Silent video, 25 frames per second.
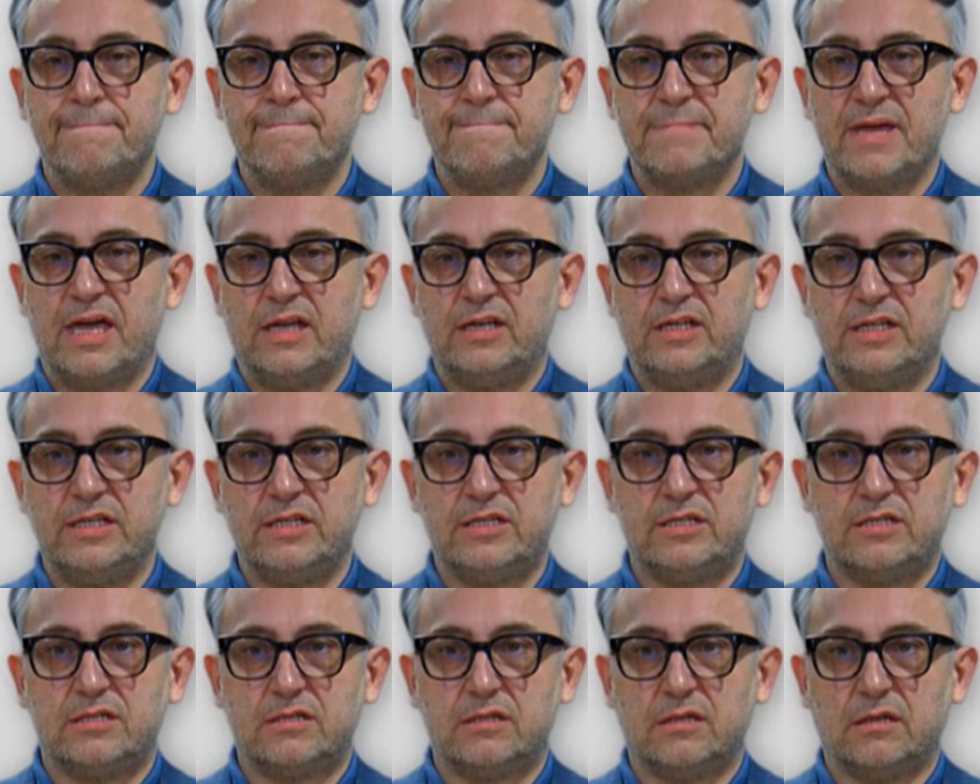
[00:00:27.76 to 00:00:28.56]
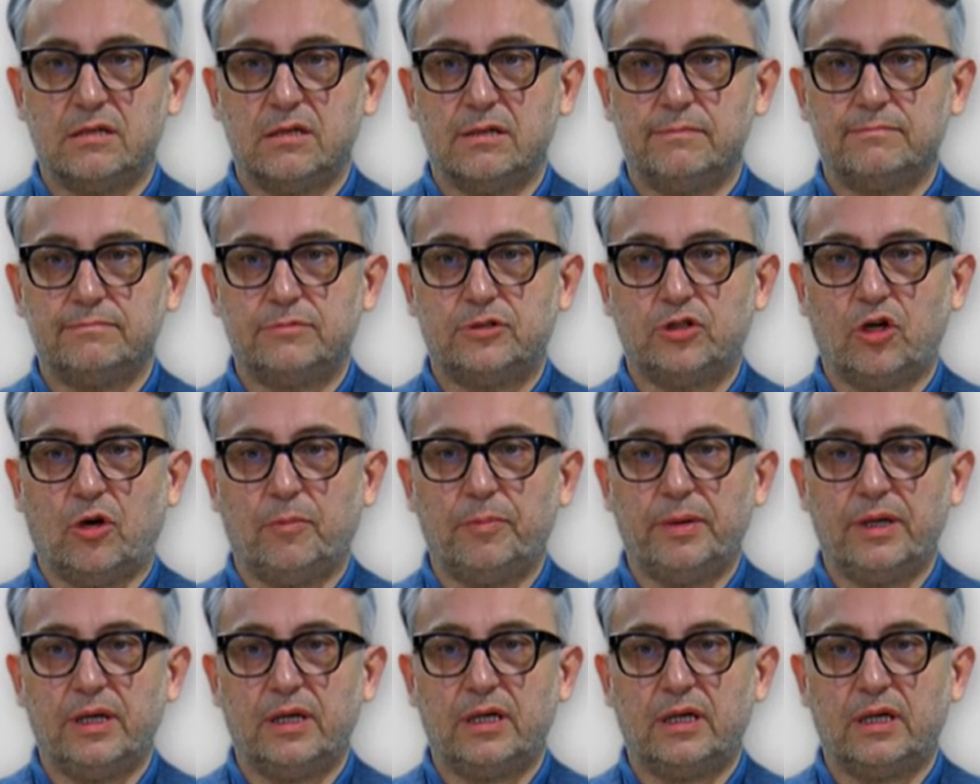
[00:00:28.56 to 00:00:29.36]
and this uh,
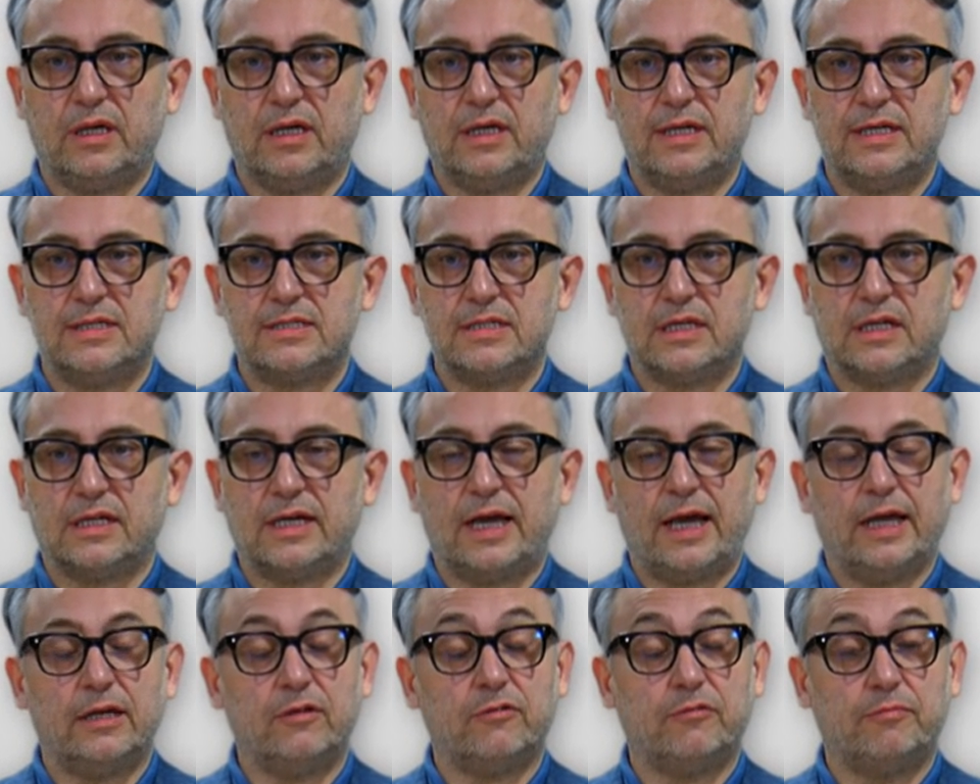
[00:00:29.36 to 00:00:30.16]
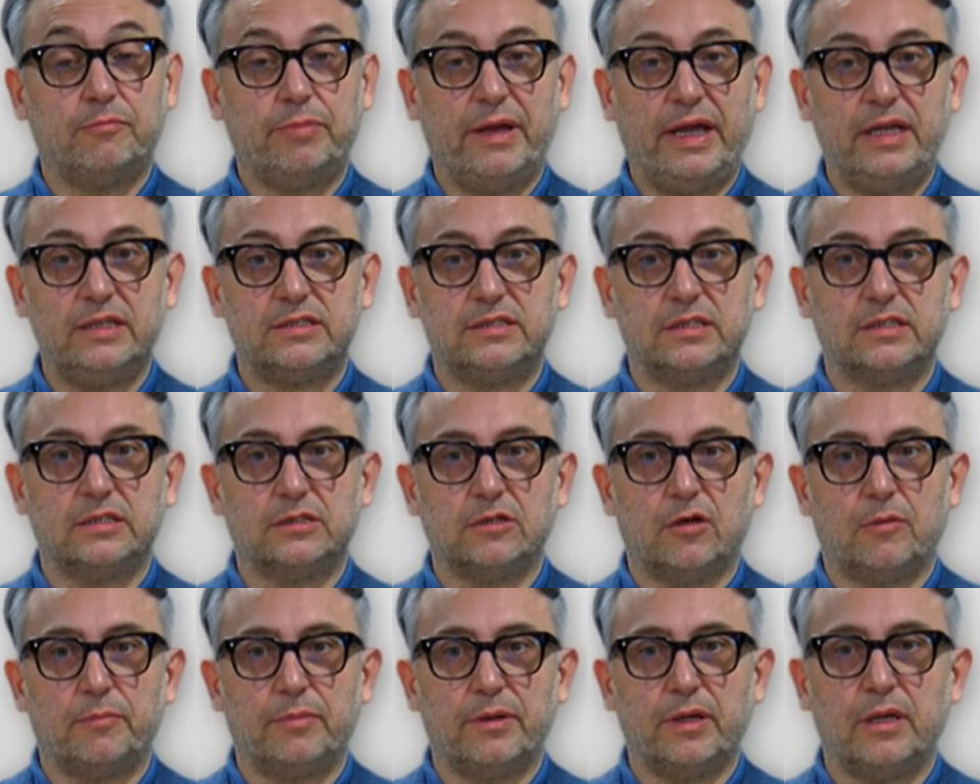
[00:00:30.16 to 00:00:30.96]
topic is a kind of basic
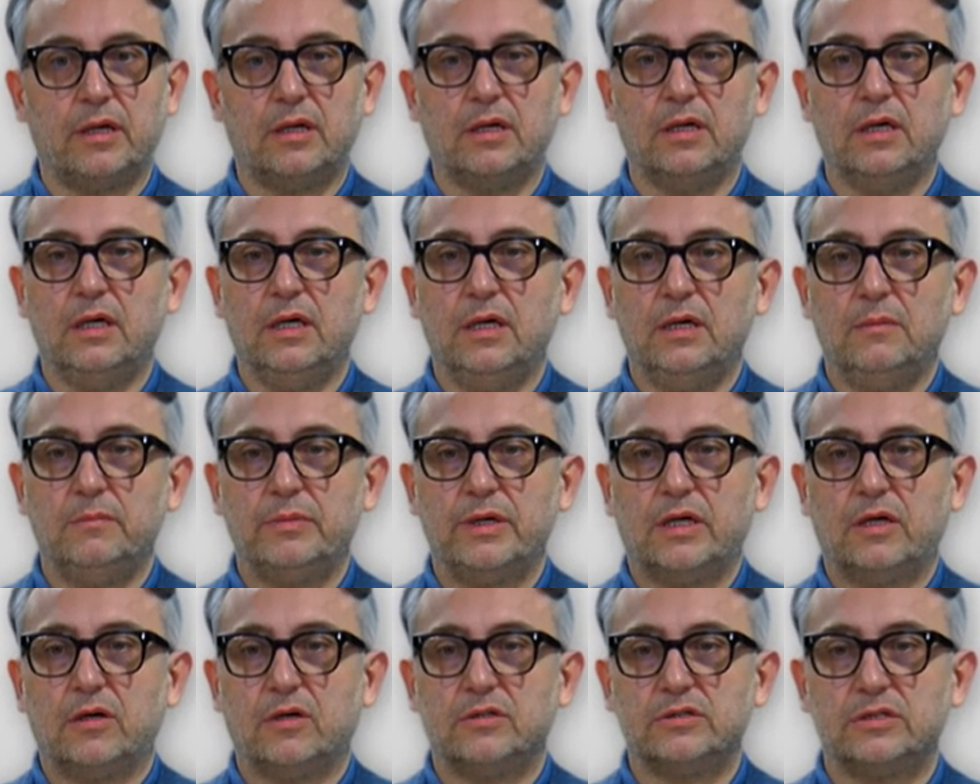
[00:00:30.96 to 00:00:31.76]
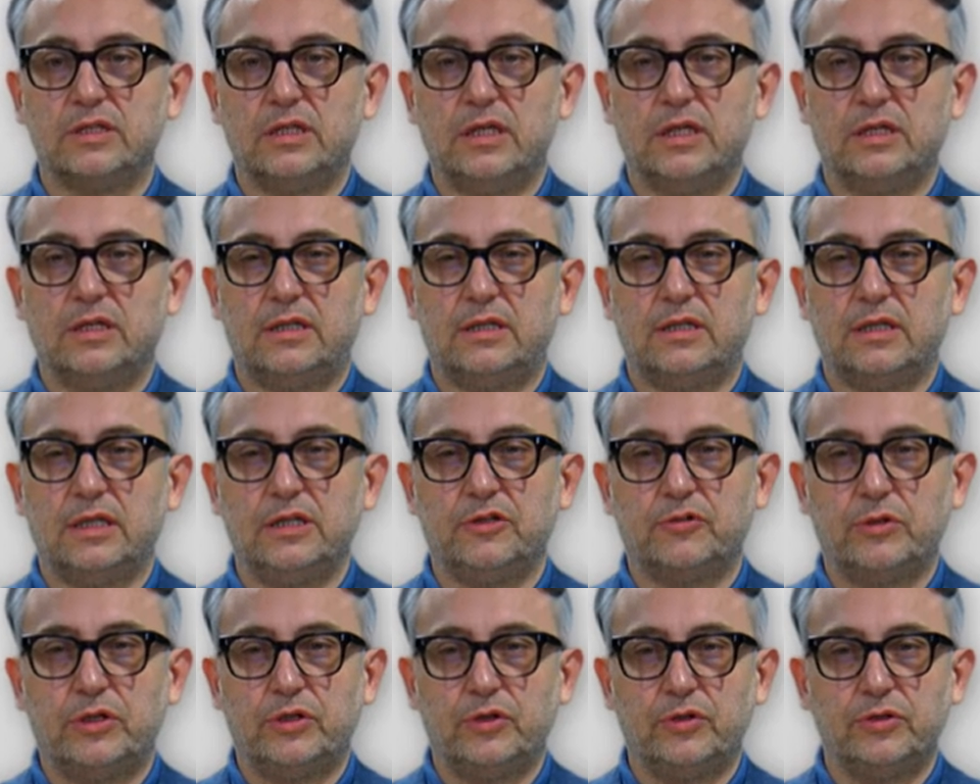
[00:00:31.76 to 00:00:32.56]
topic because it
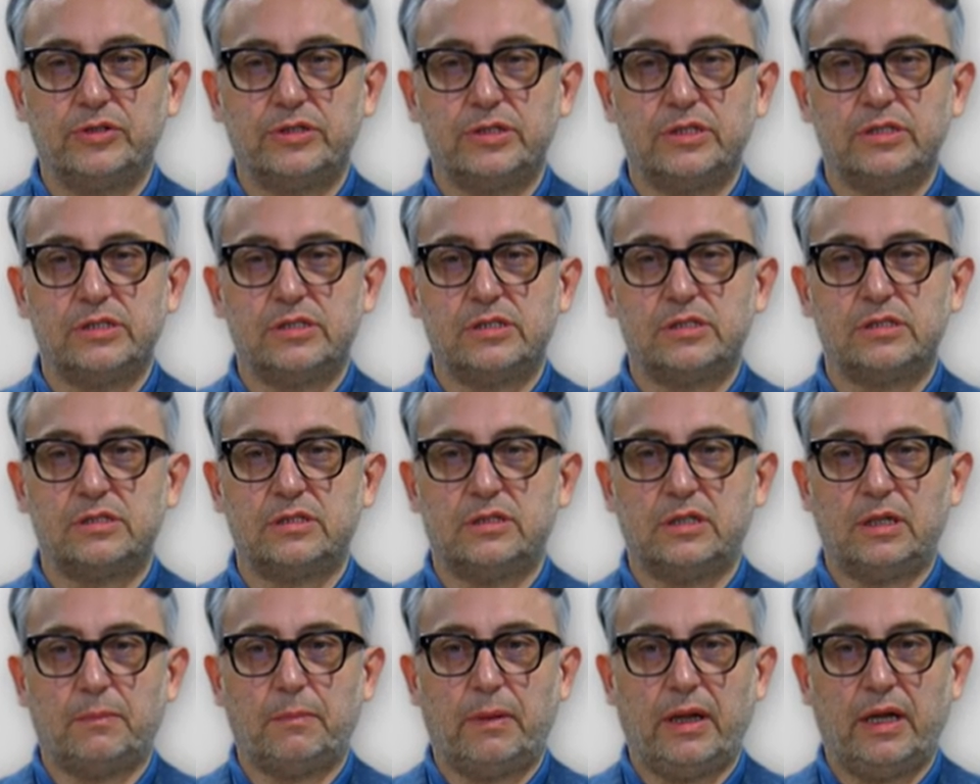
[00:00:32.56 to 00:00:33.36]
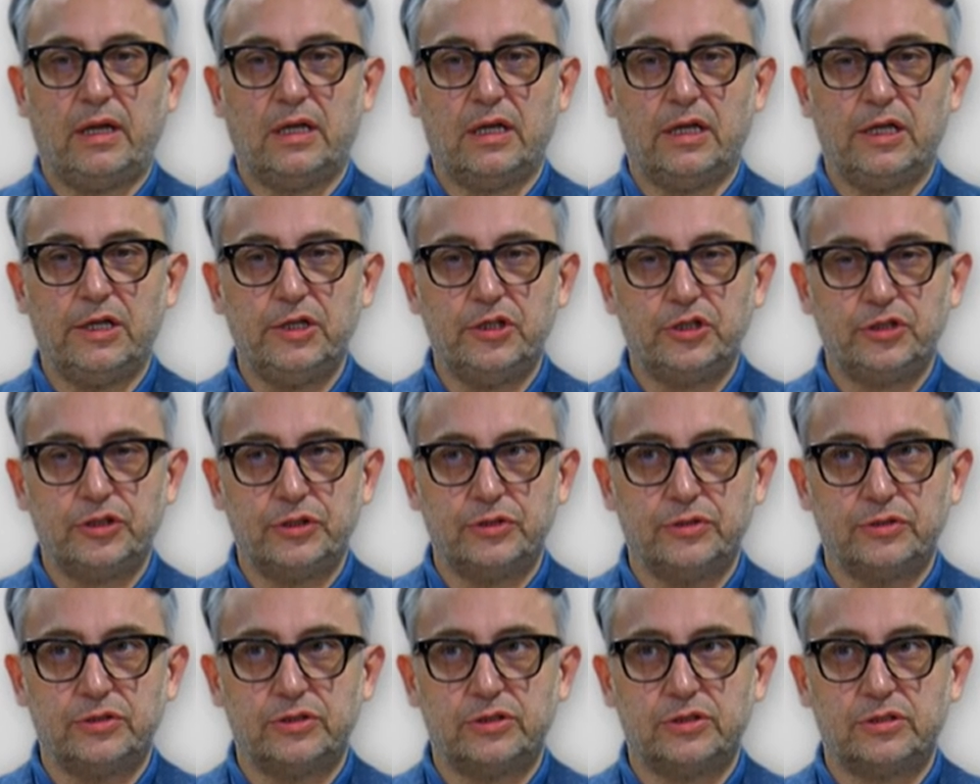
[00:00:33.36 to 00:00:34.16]
introduces the main
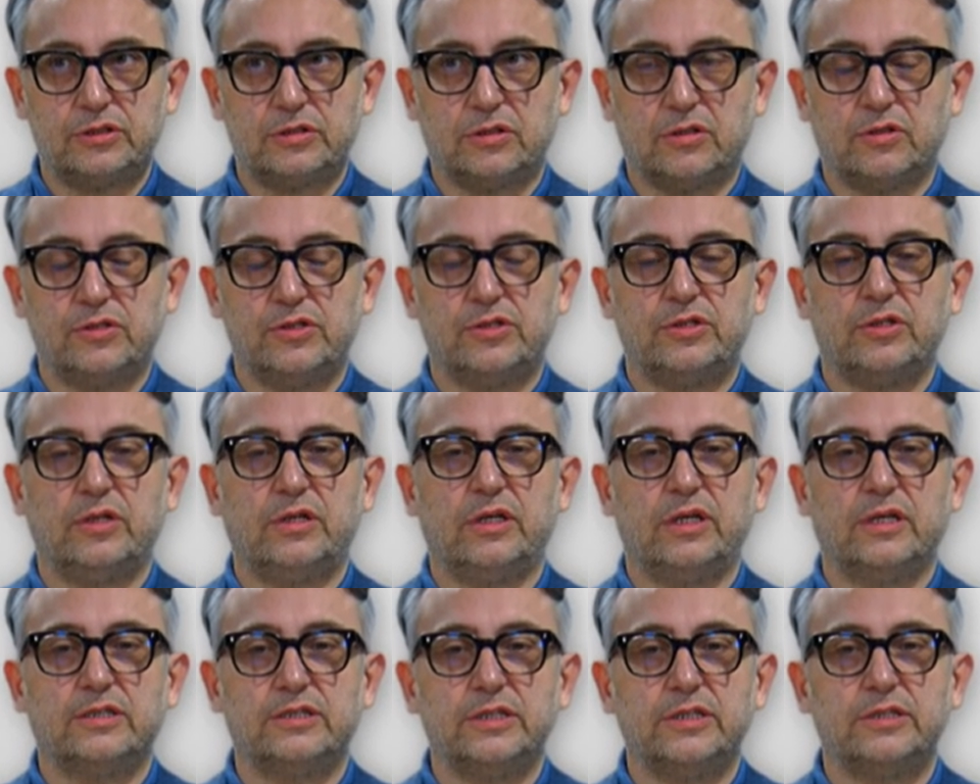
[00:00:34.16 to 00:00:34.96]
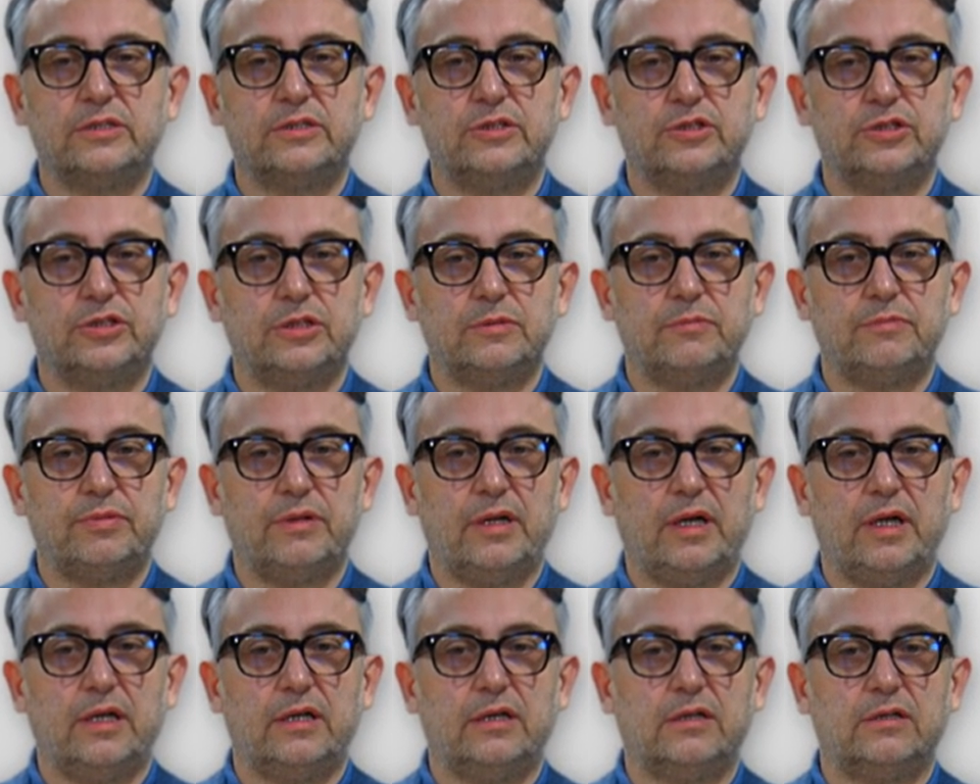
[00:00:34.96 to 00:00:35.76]
issues concerning citizenship
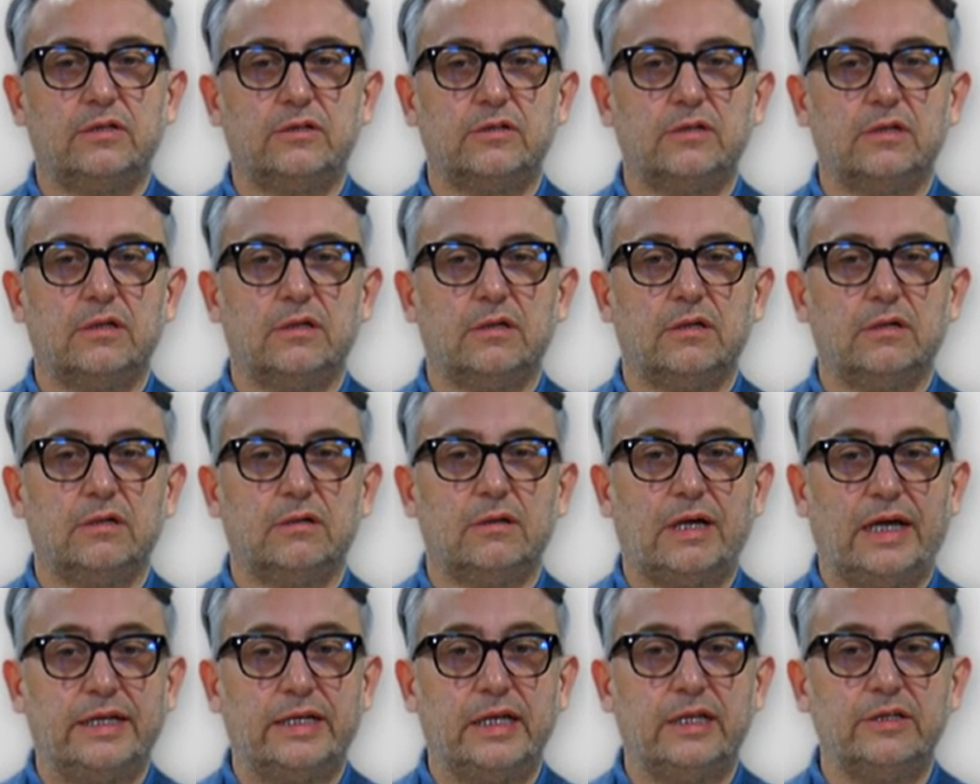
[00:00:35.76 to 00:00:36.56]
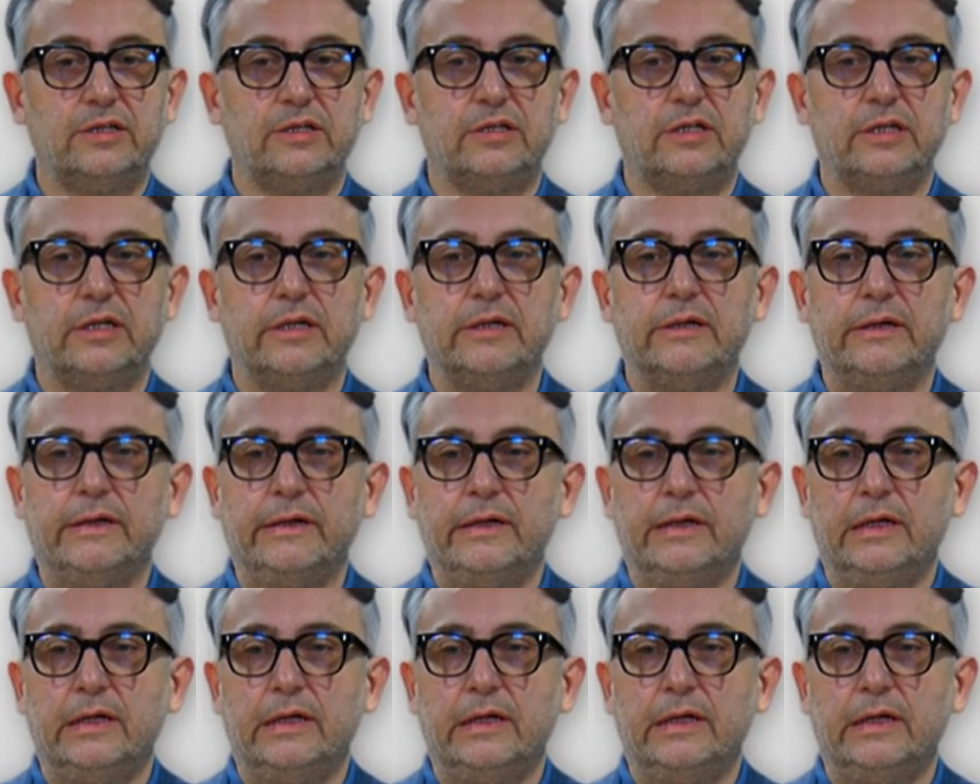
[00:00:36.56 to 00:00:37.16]
and uh, identity.